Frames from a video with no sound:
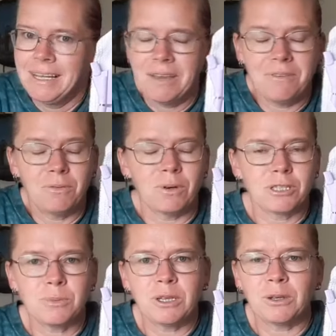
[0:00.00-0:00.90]
if you've
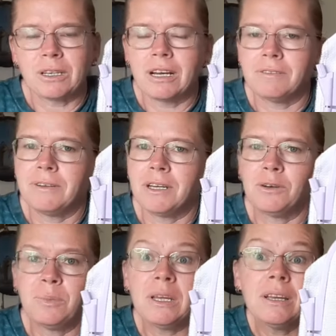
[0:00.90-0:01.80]
watched me long enough,
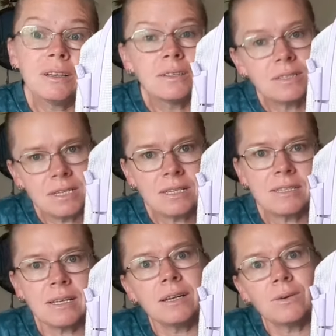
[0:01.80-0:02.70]
it'll be
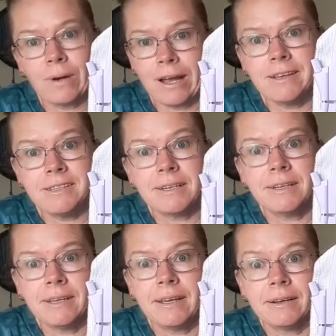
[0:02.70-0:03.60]
16 or
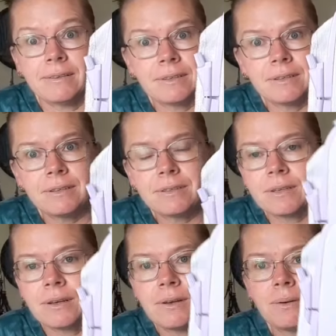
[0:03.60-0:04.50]
18 count, so